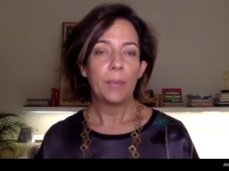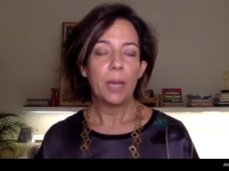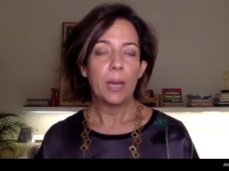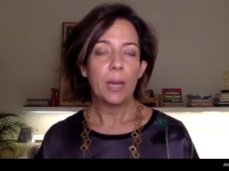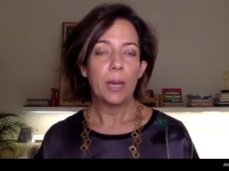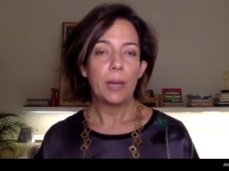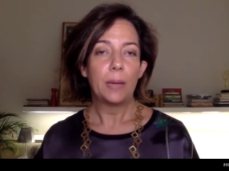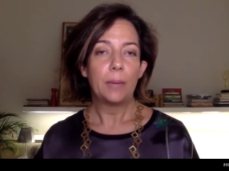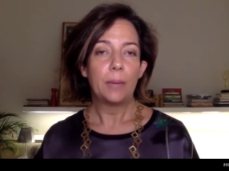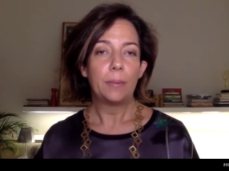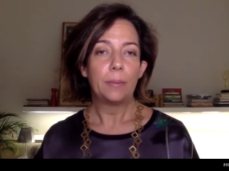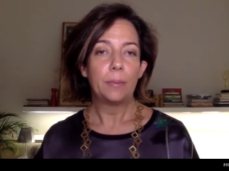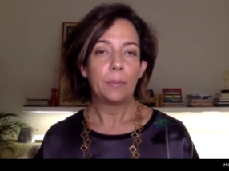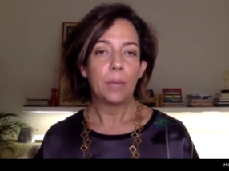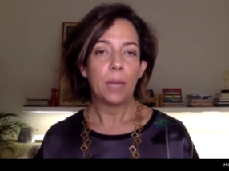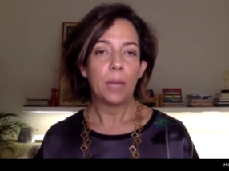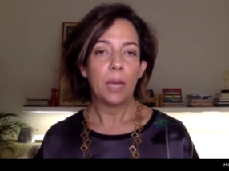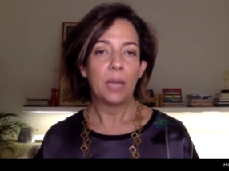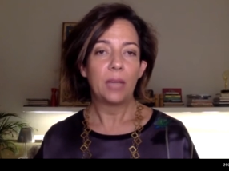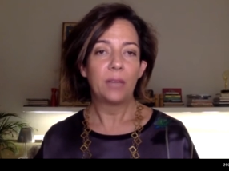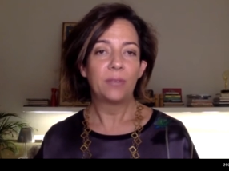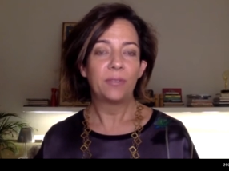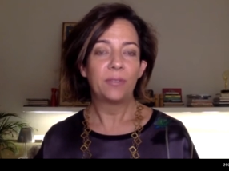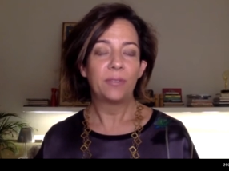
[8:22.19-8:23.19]

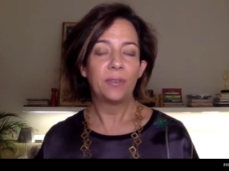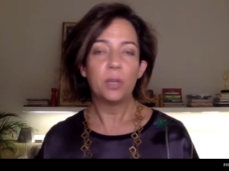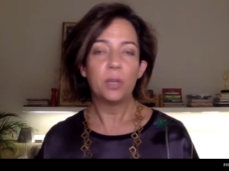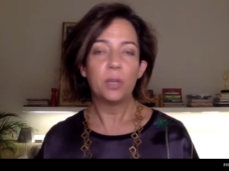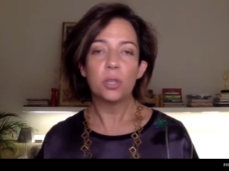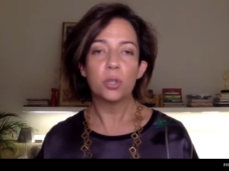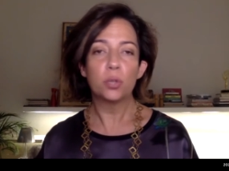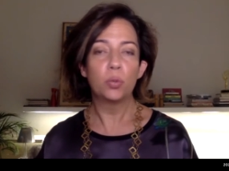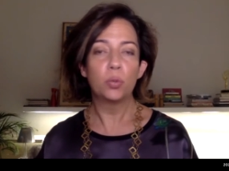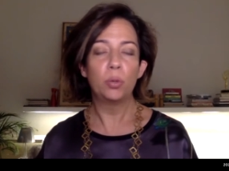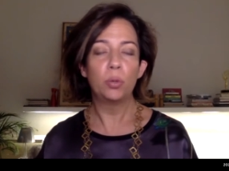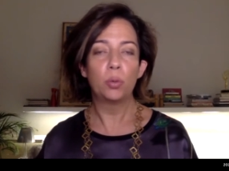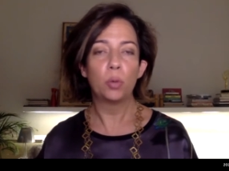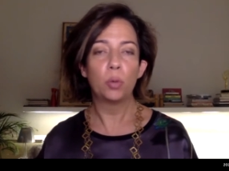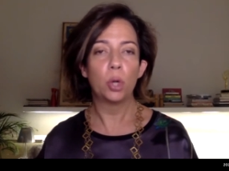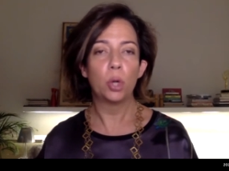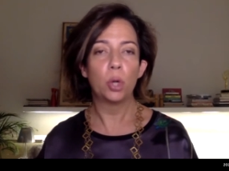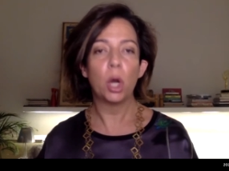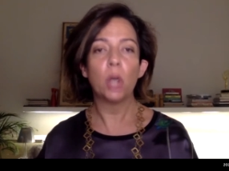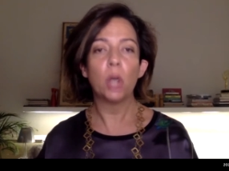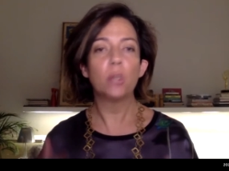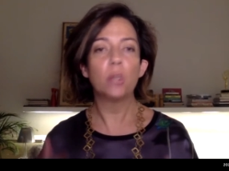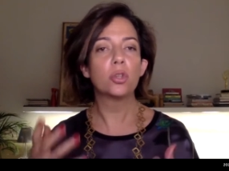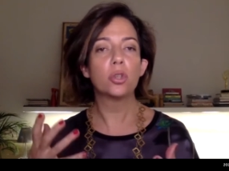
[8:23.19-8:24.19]
At first, we were
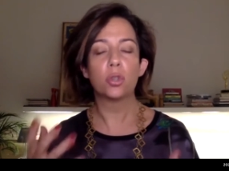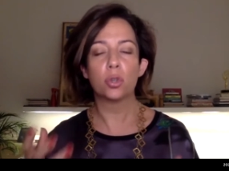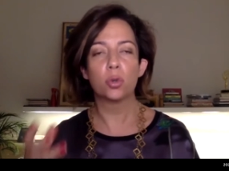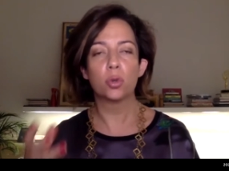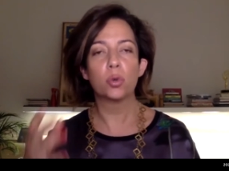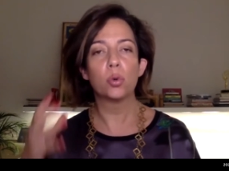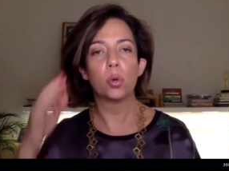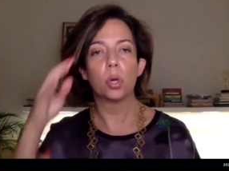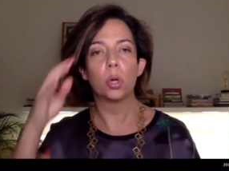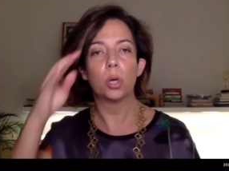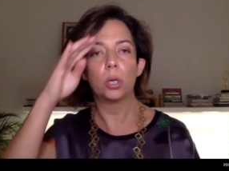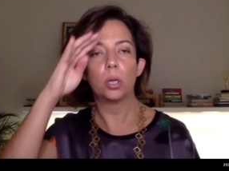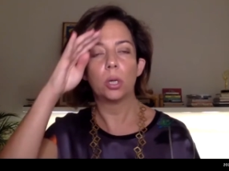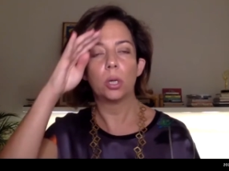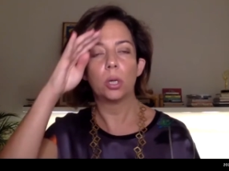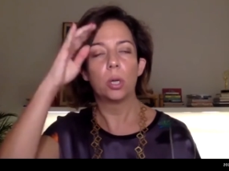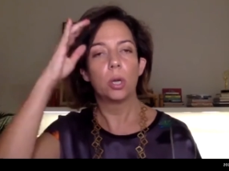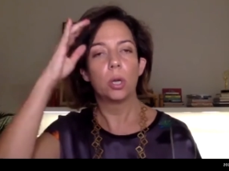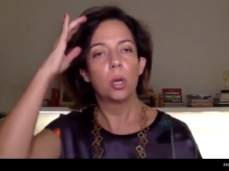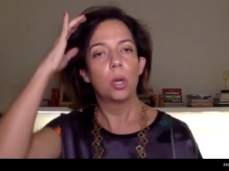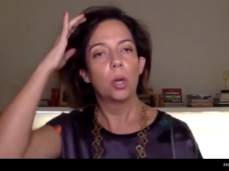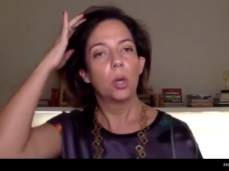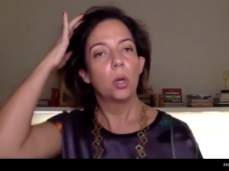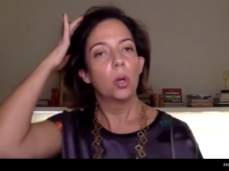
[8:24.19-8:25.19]
unsure
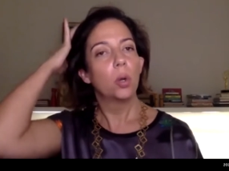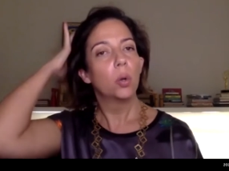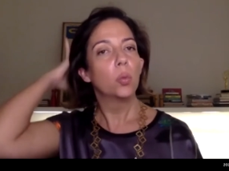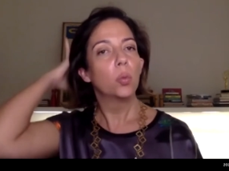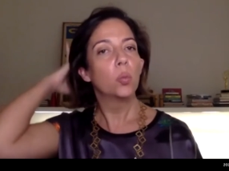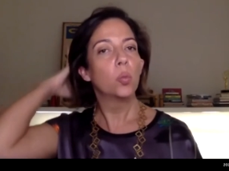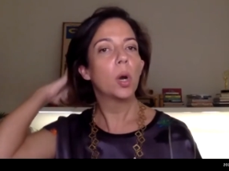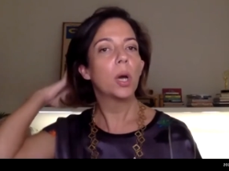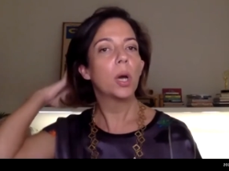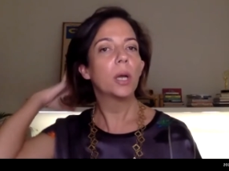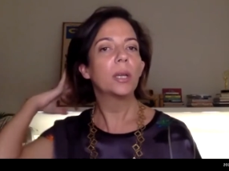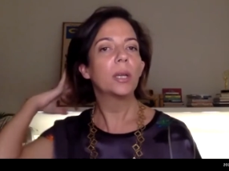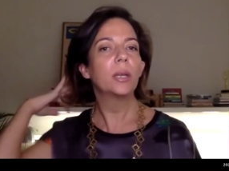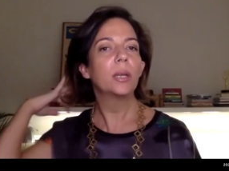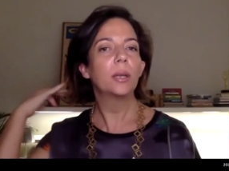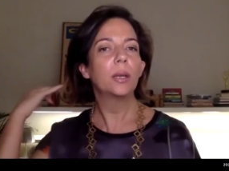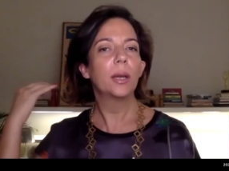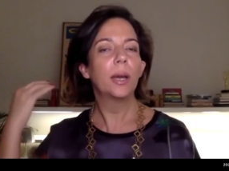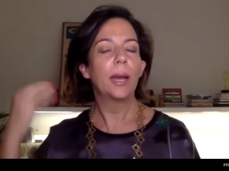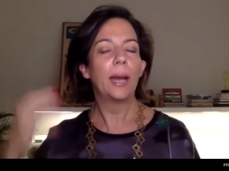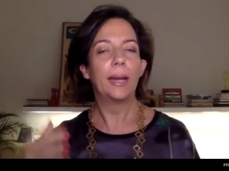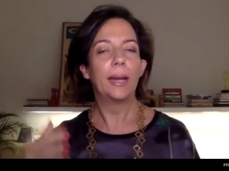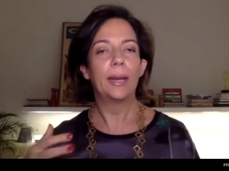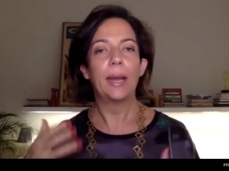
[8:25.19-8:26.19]

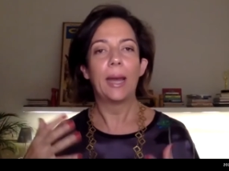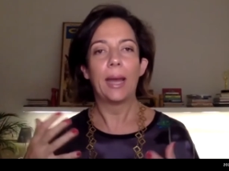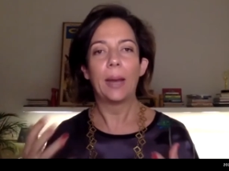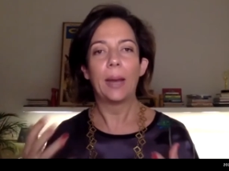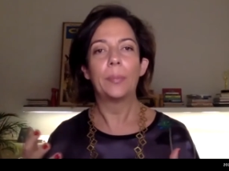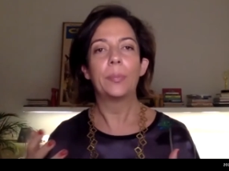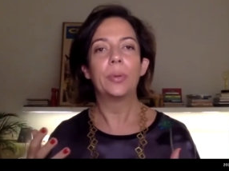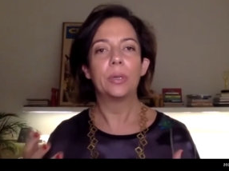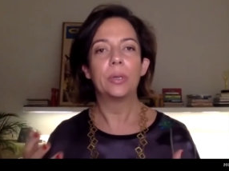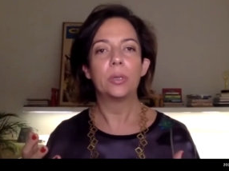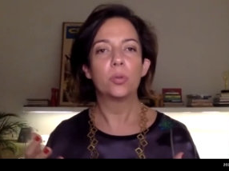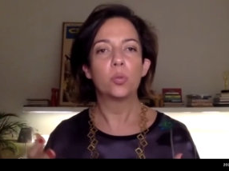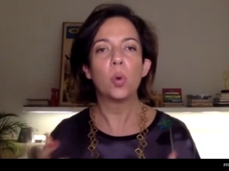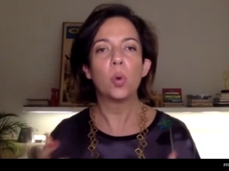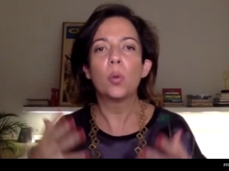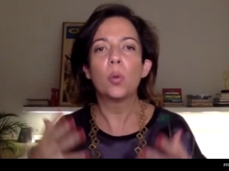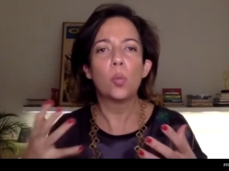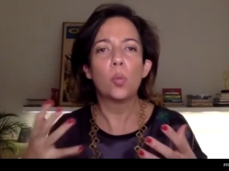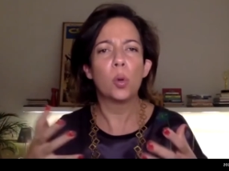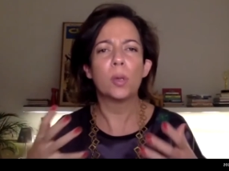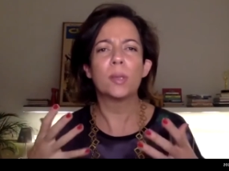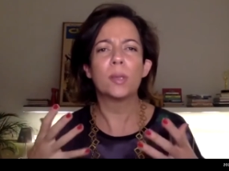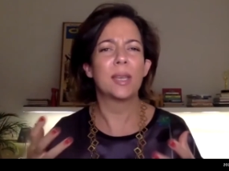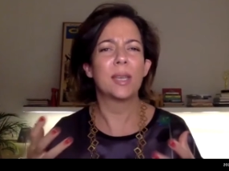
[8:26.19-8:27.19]
what had happened,
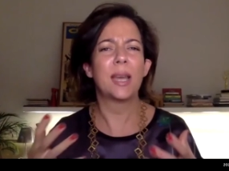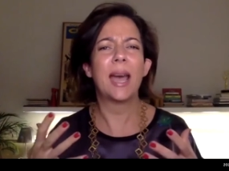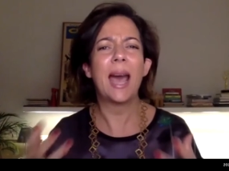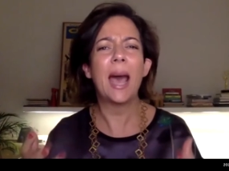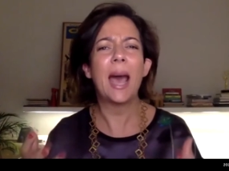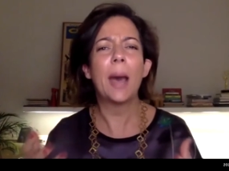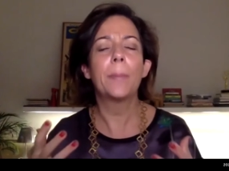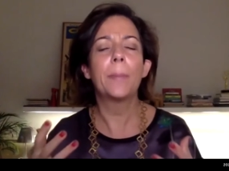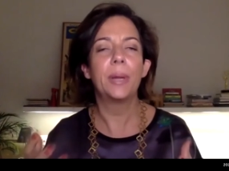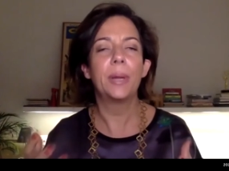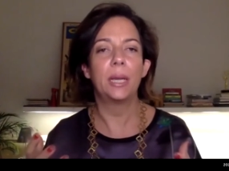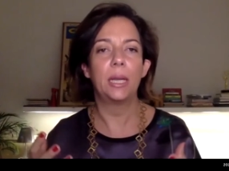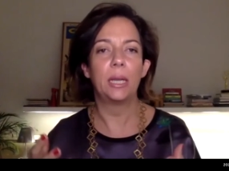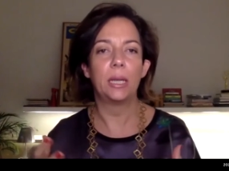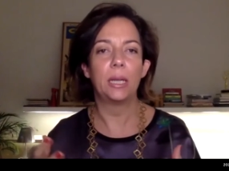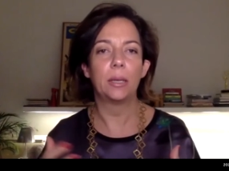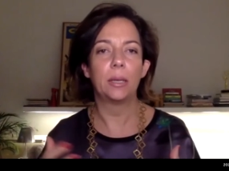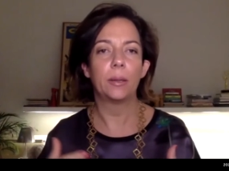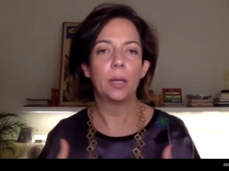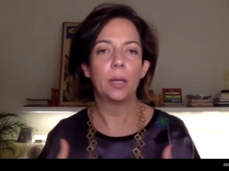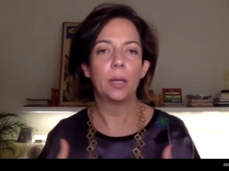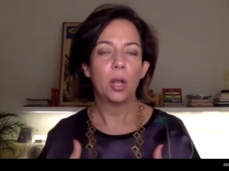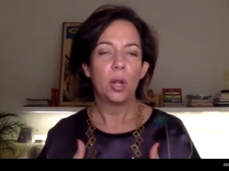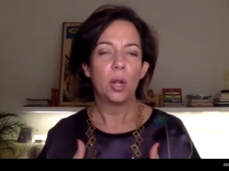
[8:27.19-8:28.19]
what was happening,
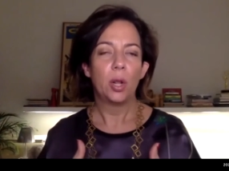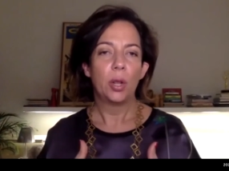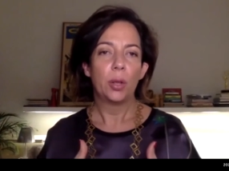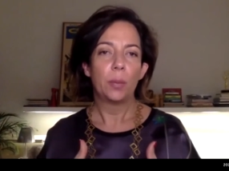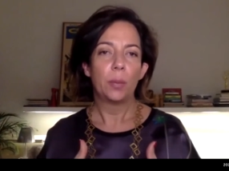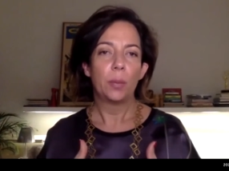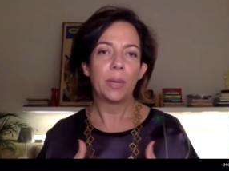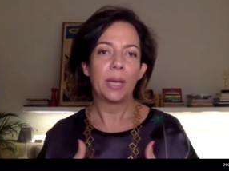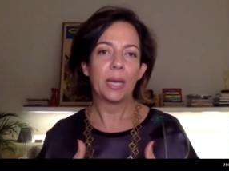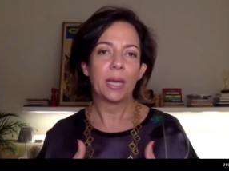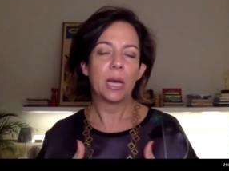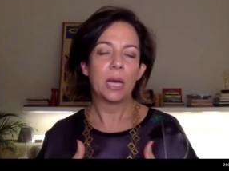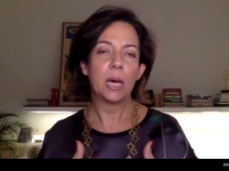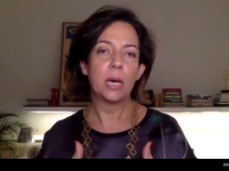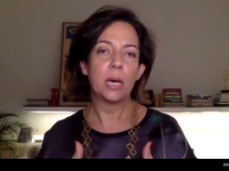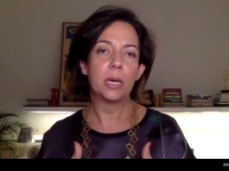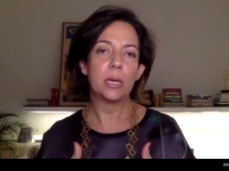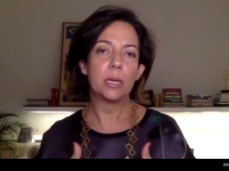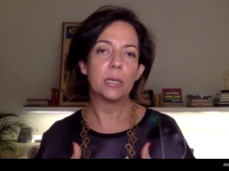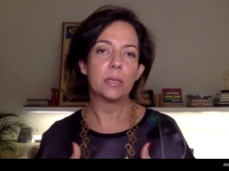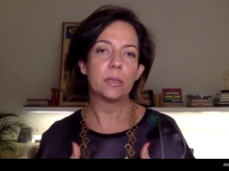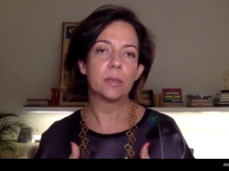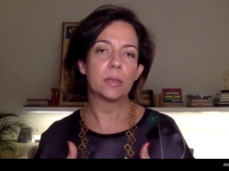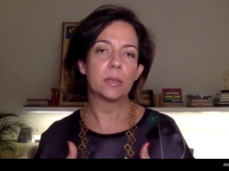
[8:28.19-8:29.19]

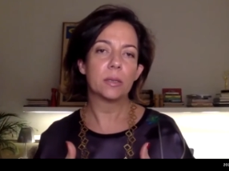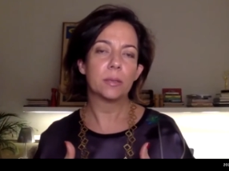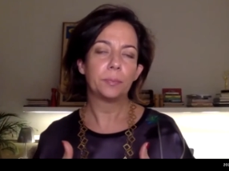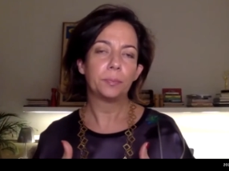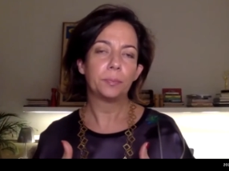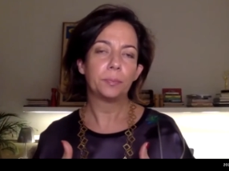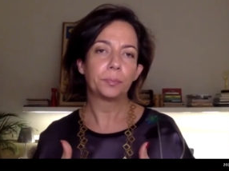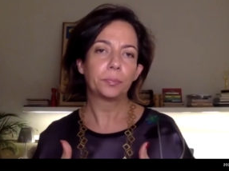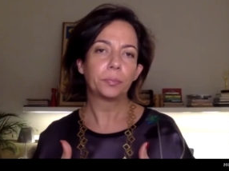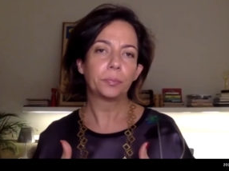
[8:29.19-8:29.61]
because